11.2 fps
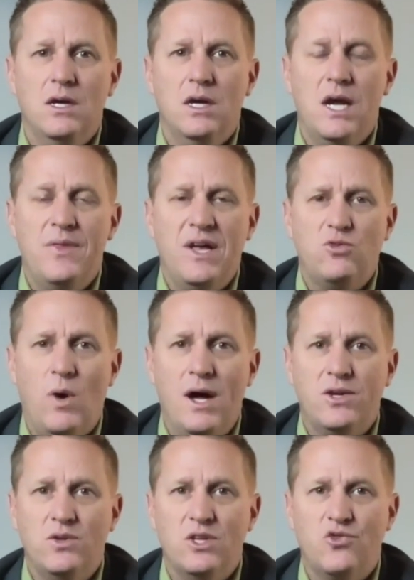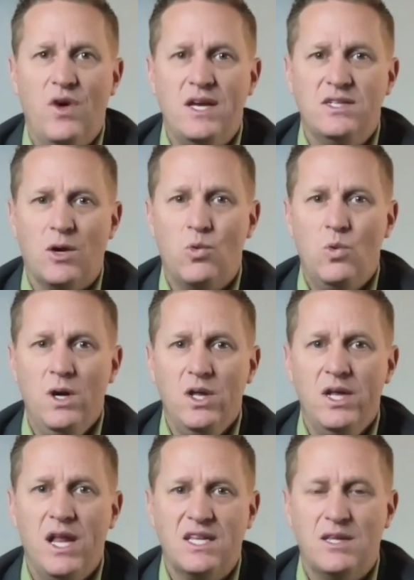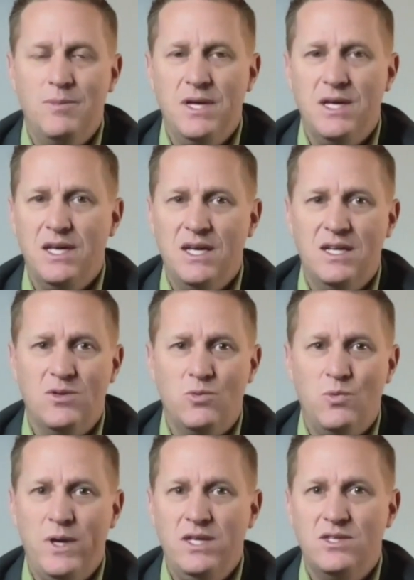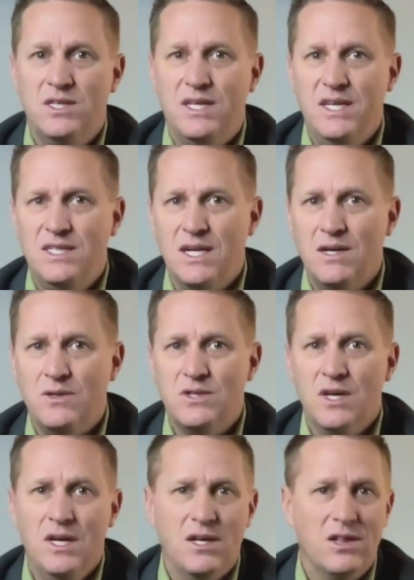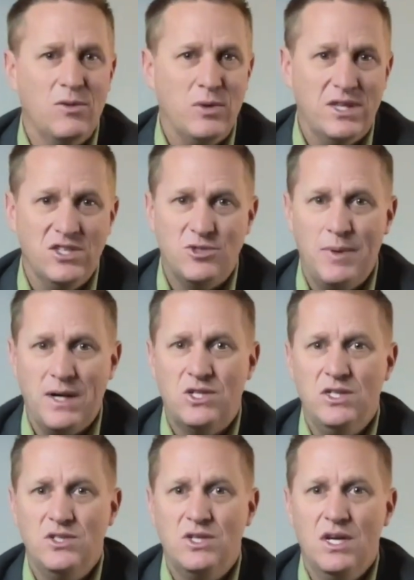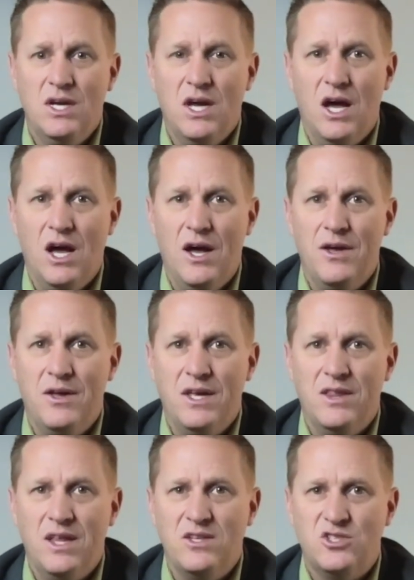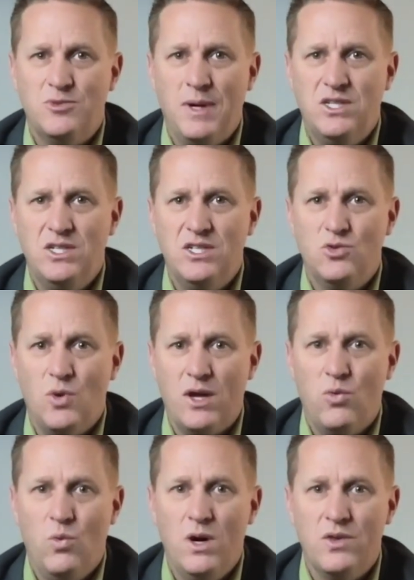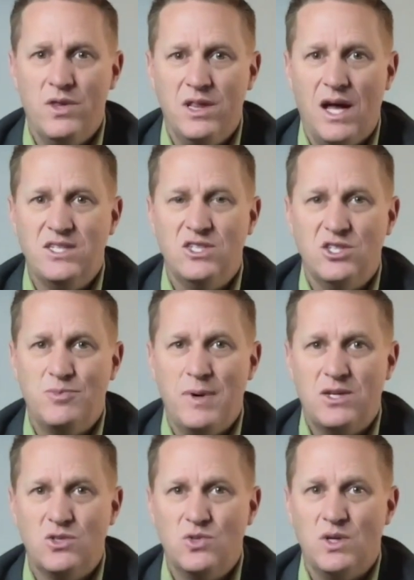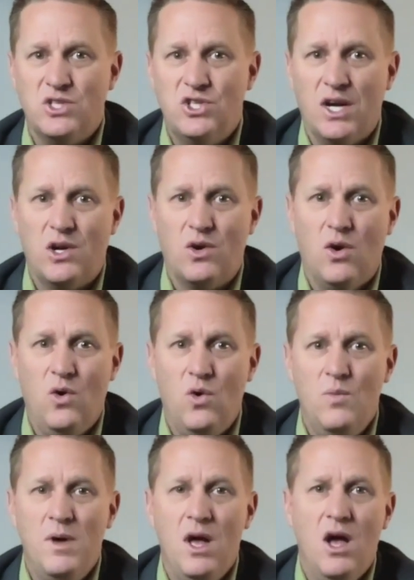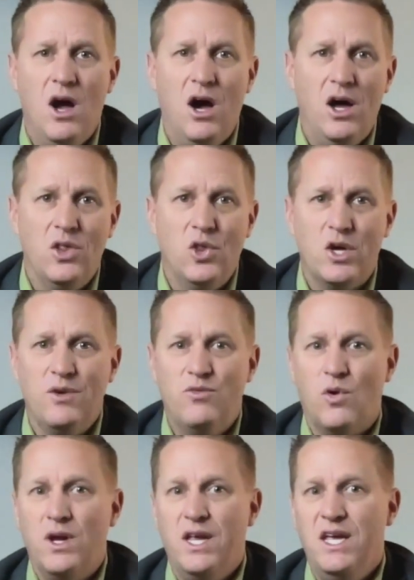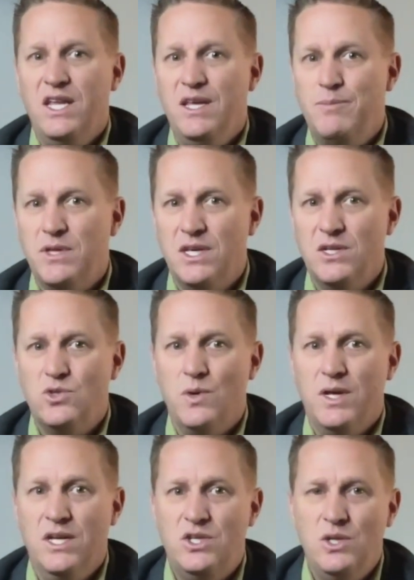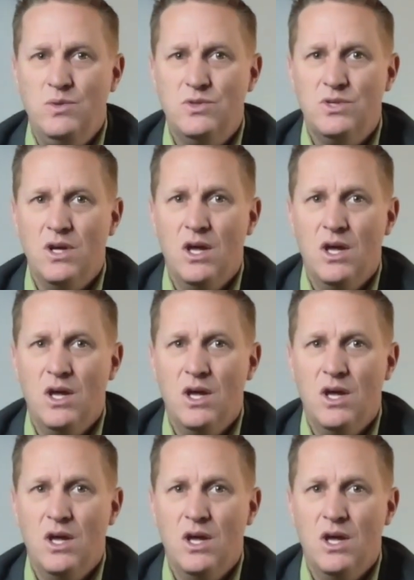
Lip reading: And that's why during this phase, I really like to be in the weeds of the details with inspections. And that inspection is where the licensed inspector is going to check your home, looking for any potential issues.